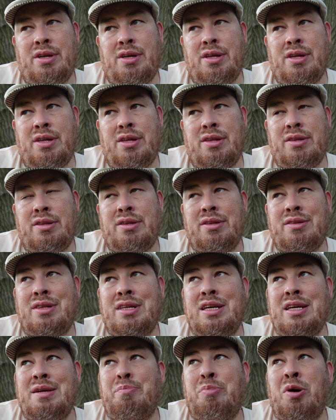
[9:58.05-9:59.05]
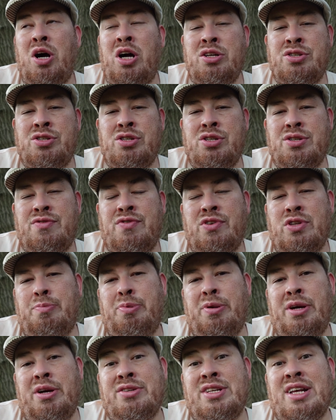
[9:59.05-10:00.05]
uh, the puzzles for the
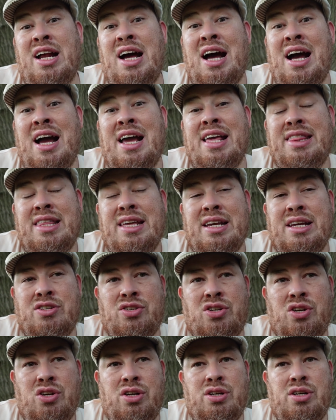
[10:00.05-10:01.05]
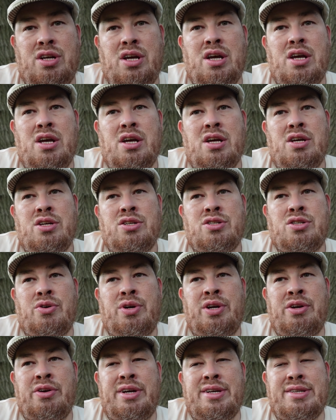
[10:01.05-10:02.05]
players that I think is good. So
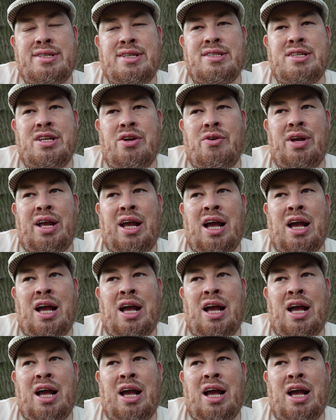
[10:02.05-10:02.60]
here he is considering